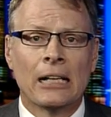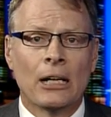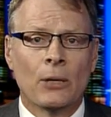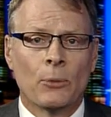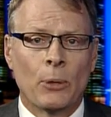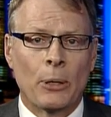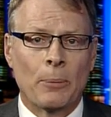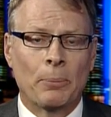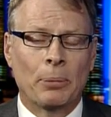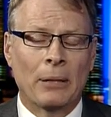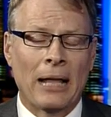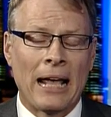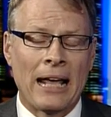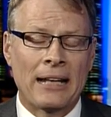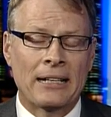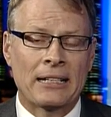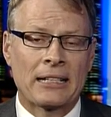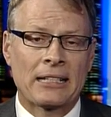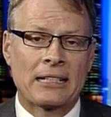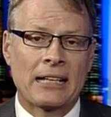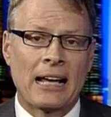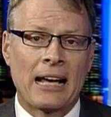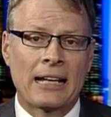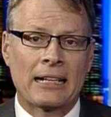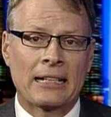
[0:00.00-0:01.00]
We plan to
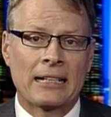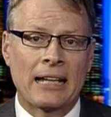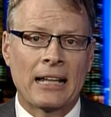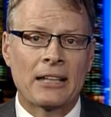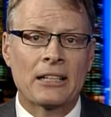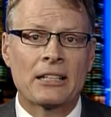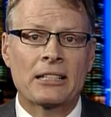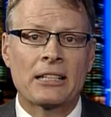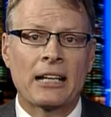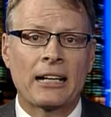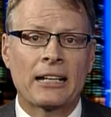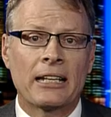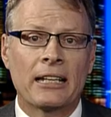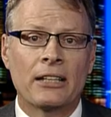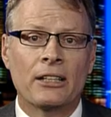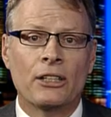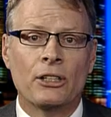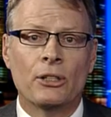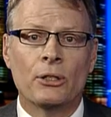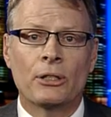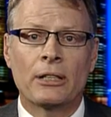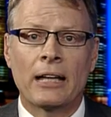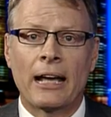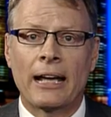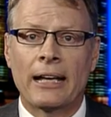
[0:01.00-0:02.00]
start another study in the
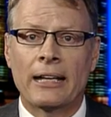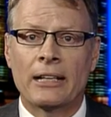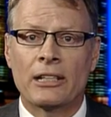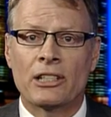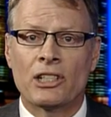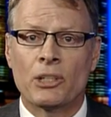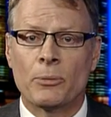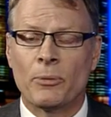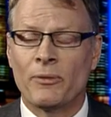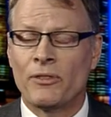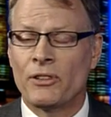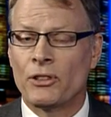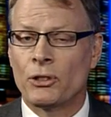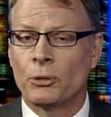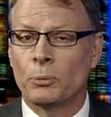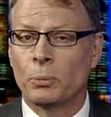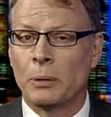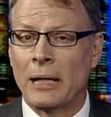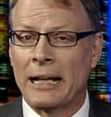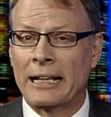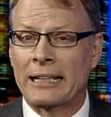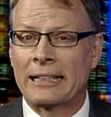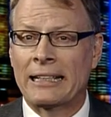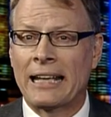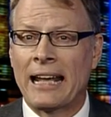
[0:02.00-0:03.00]
UK in superficial
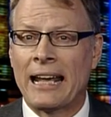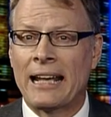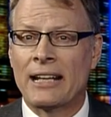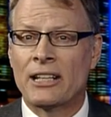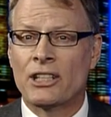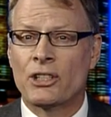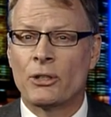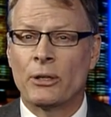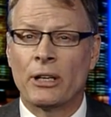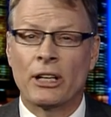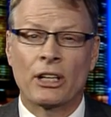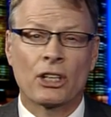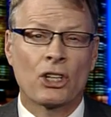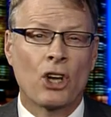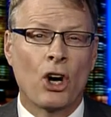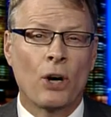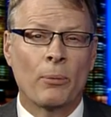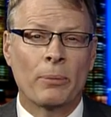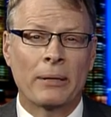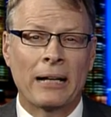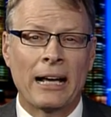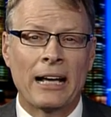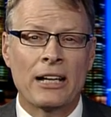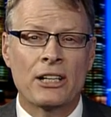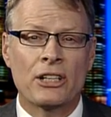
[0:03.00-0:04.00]
bladder cancer and a
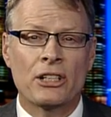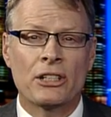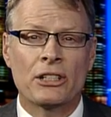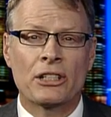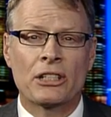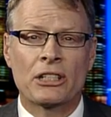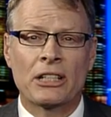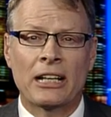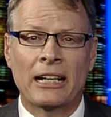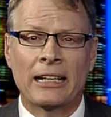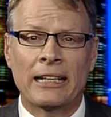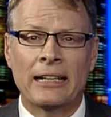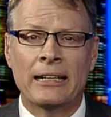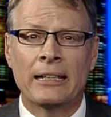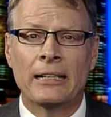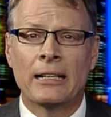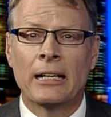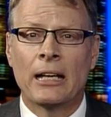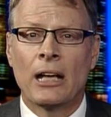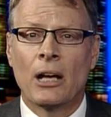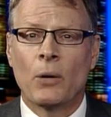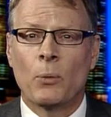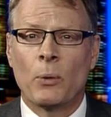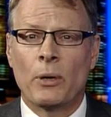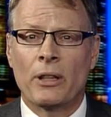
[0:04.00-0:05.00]
combination study
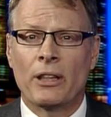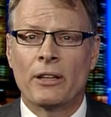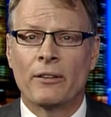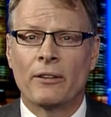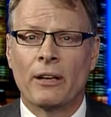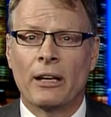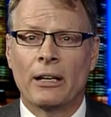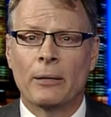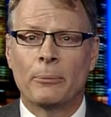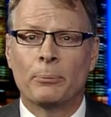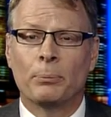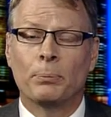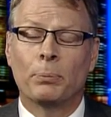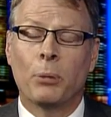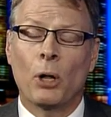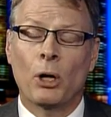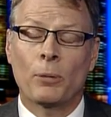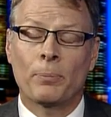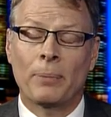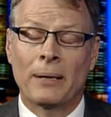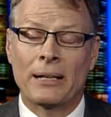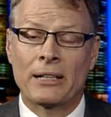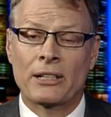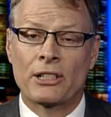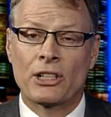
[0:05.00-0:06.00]
with a, a
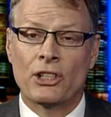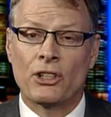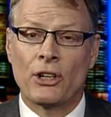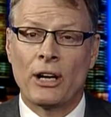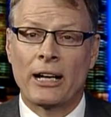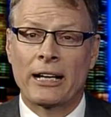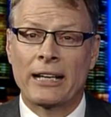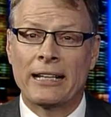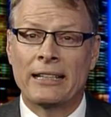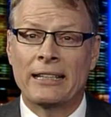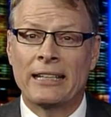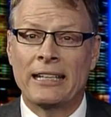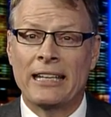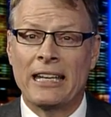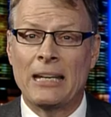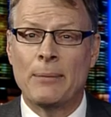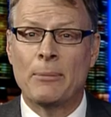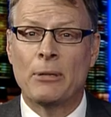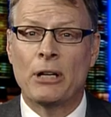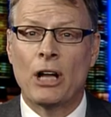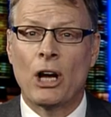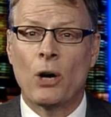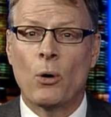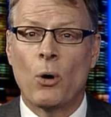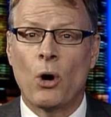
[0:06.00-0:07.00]
blockbuster drug in the
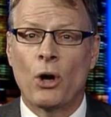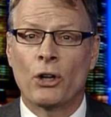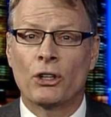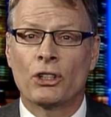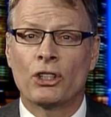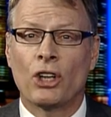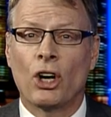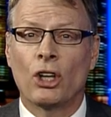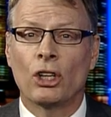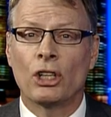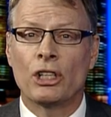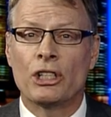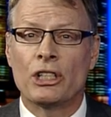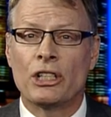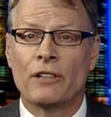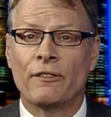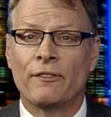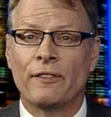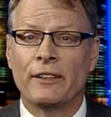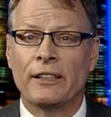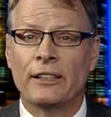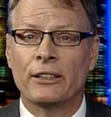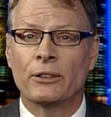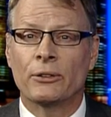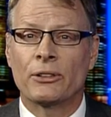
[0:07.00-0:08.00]
immuno-oncology
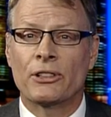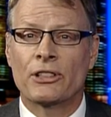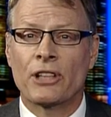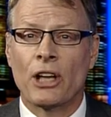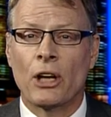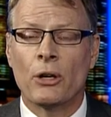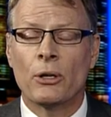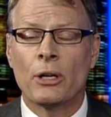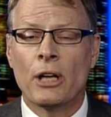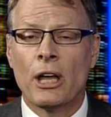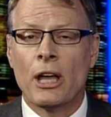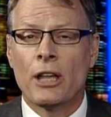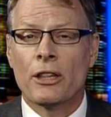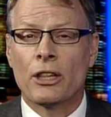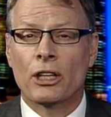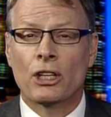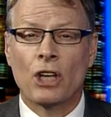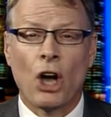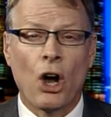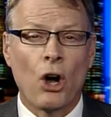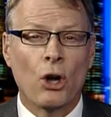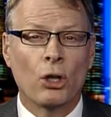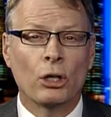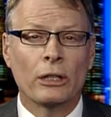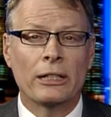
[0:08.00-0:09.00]
field. So the
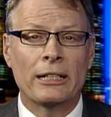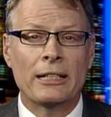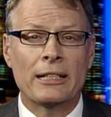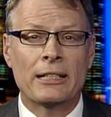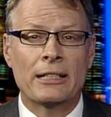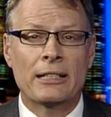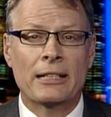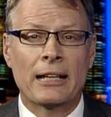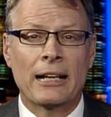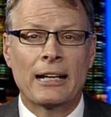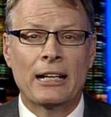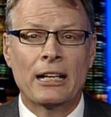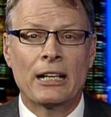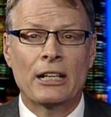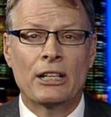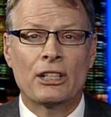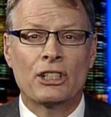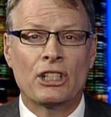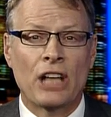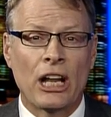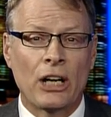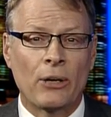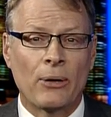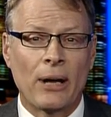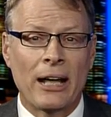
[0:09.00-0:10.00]
goal is uh,
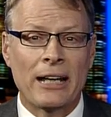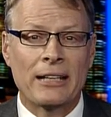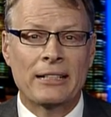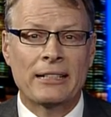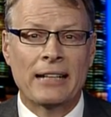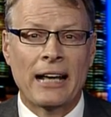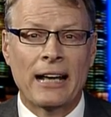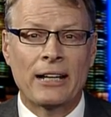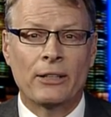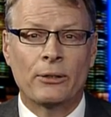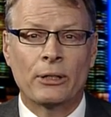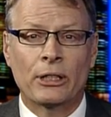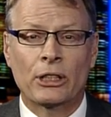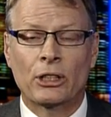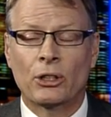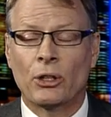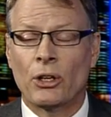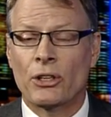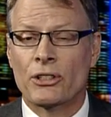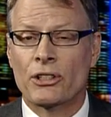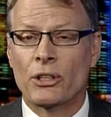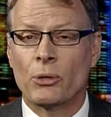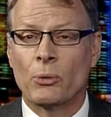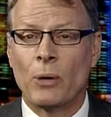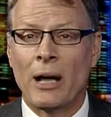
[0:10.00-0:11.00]
generate data
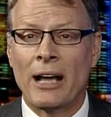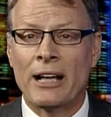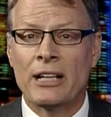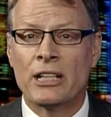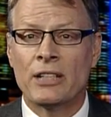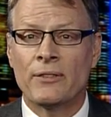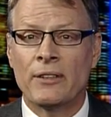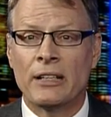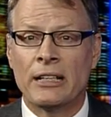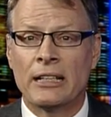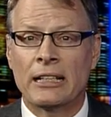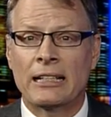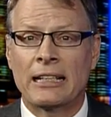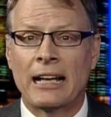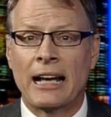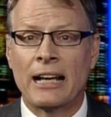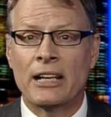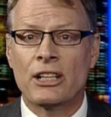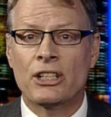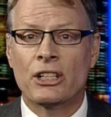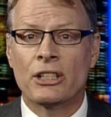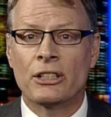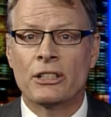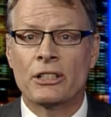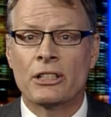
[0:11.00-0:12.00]
across a range of
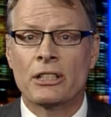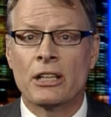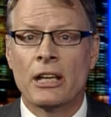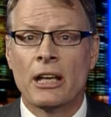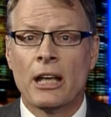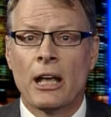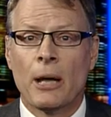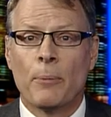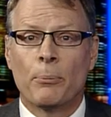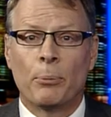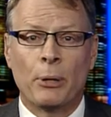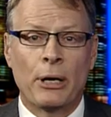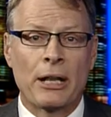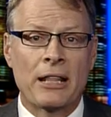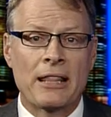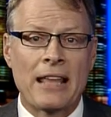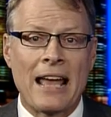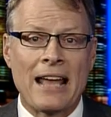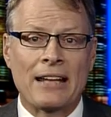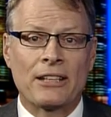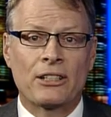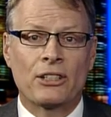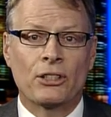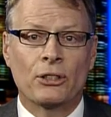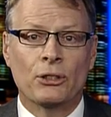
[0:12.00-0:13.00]
indications, bring
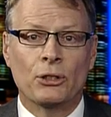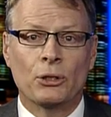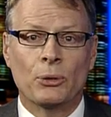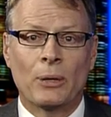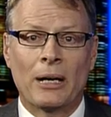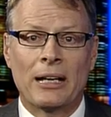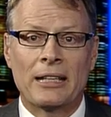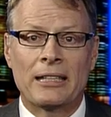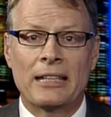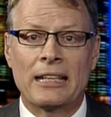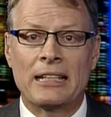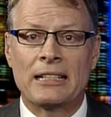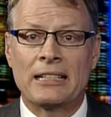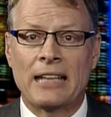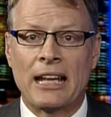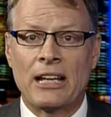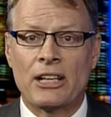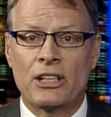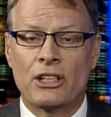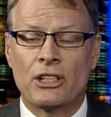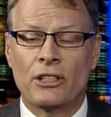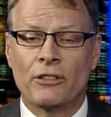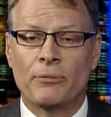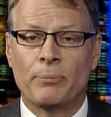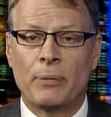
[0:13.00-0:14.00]
that to uh, the
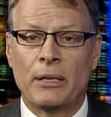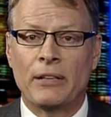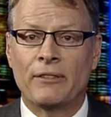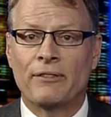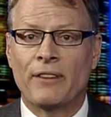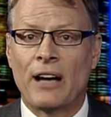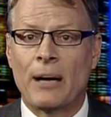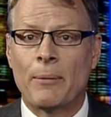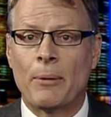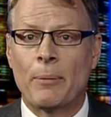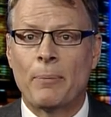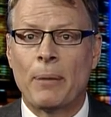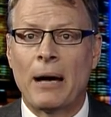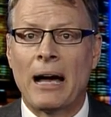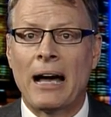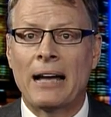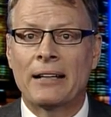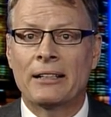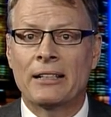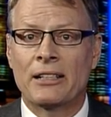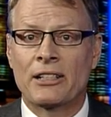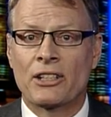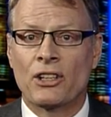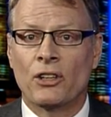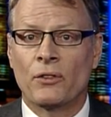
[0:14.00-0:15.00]
attention of big pharma
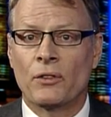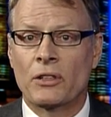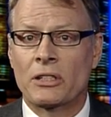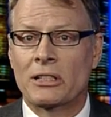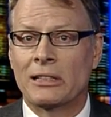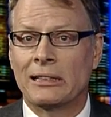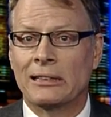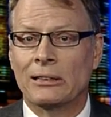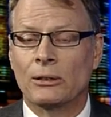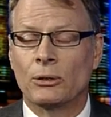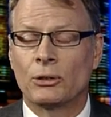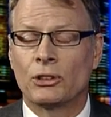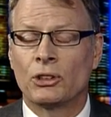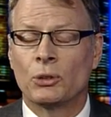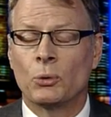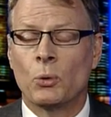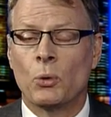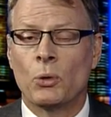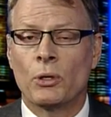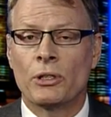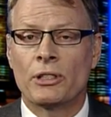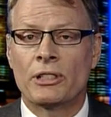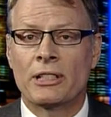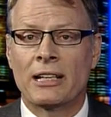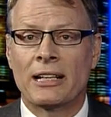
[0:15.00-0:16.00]
partners, and obviously look
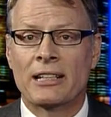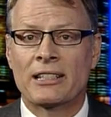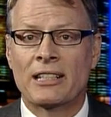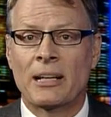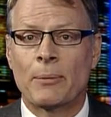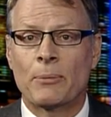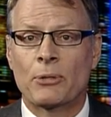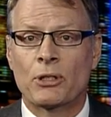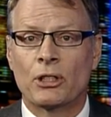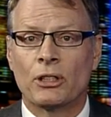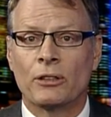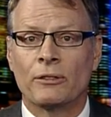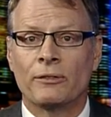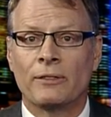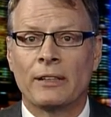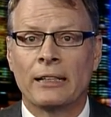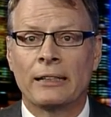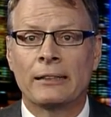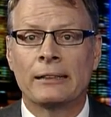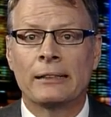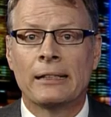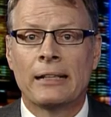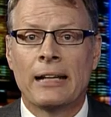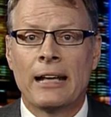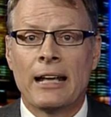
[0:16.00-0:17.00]
towards uh, some sort of uh,
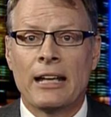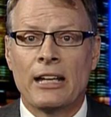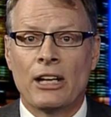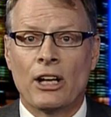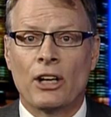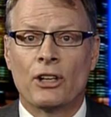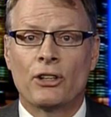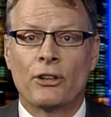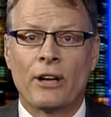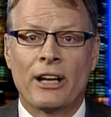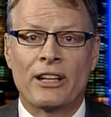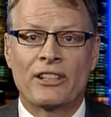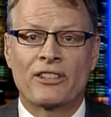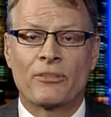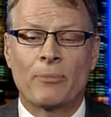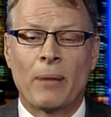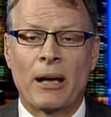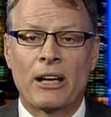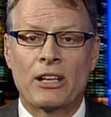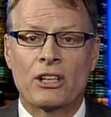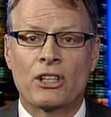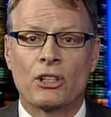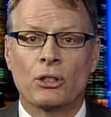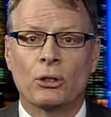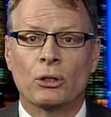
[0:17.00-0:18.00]
you know
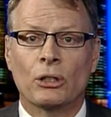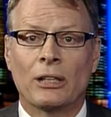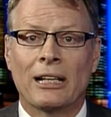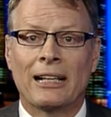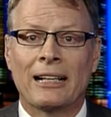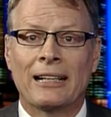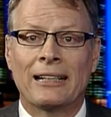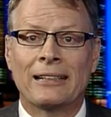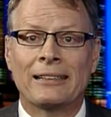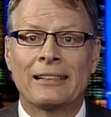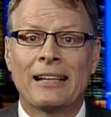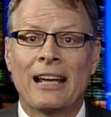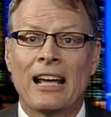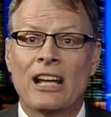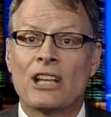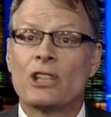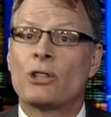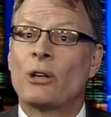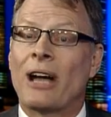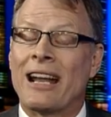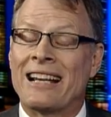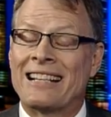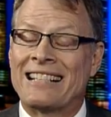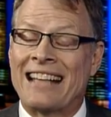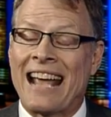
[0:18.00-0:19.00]
transformational uh,
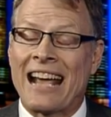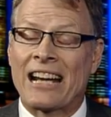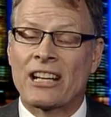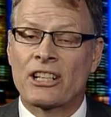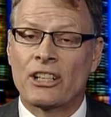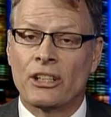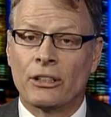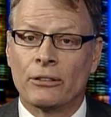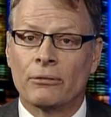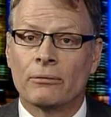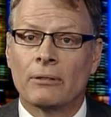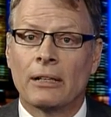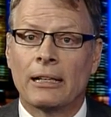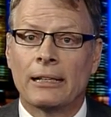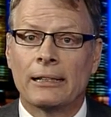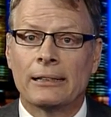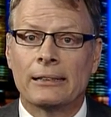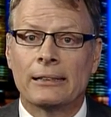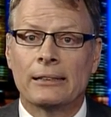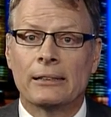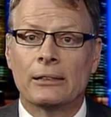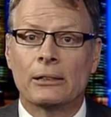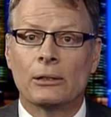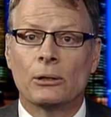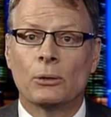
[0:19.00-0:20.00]
transaction
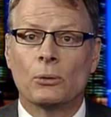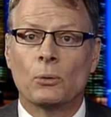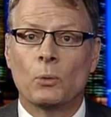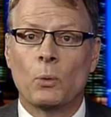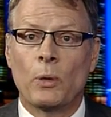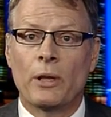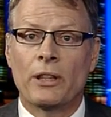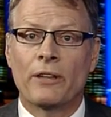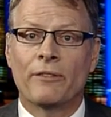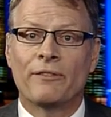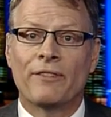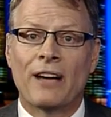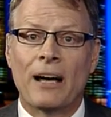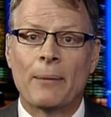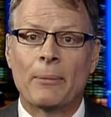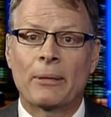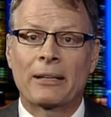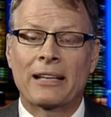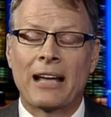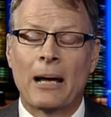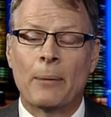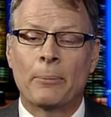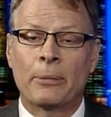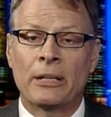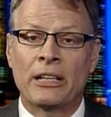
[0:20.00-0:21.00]
uh, with a pharma
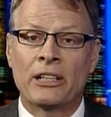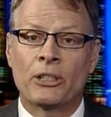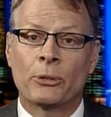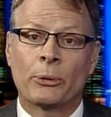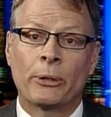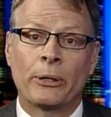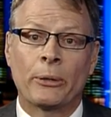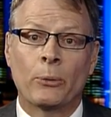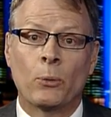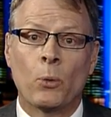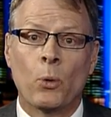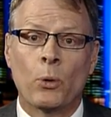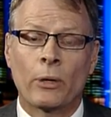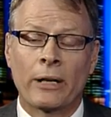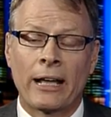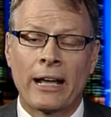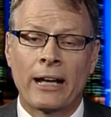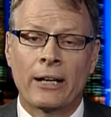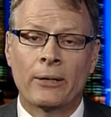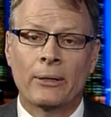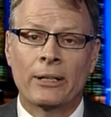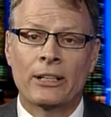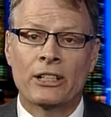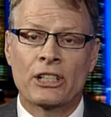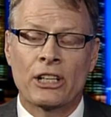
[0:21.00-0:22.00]
company to reward
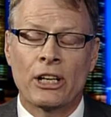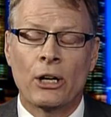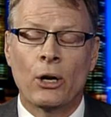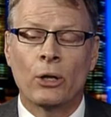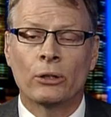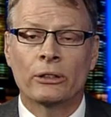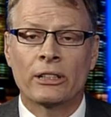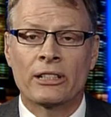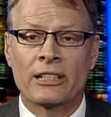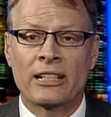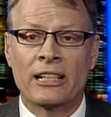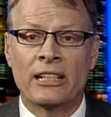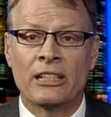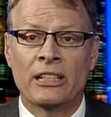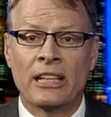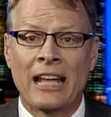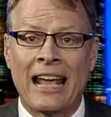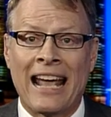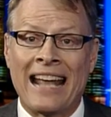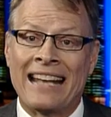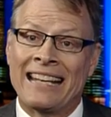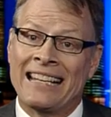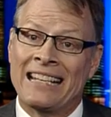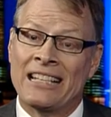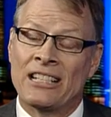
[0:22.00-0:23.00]
our uh, shareholders and,
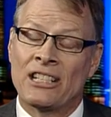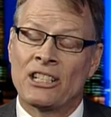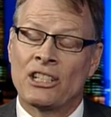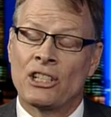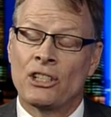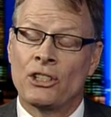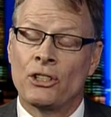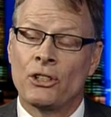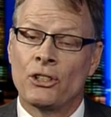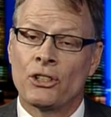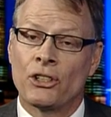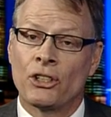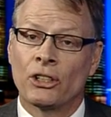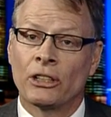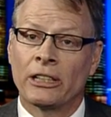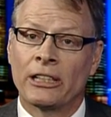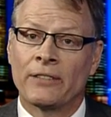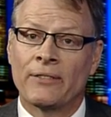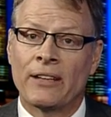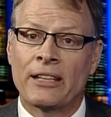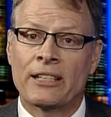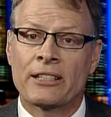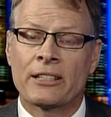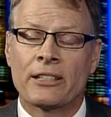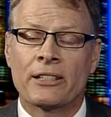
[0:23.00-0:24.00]
and, institutional
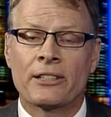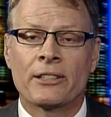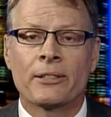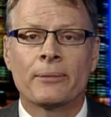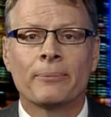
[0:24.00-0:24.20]
investors.